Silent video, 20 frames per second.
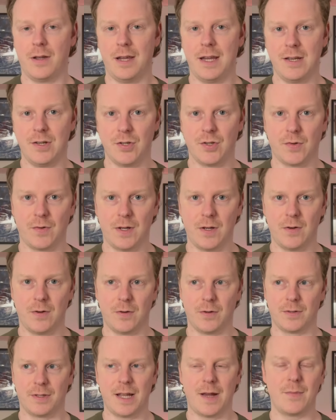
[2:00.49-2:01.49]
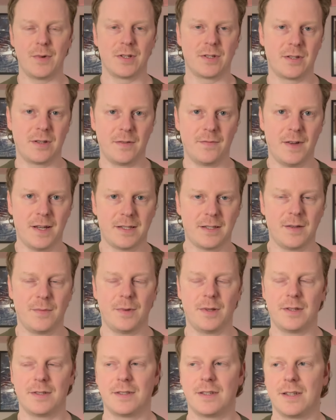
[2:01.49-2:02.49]
injury or damage to the
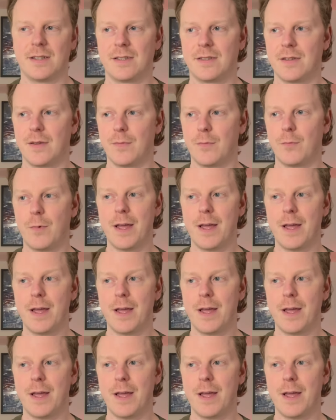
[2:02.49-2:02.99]
vestibular system,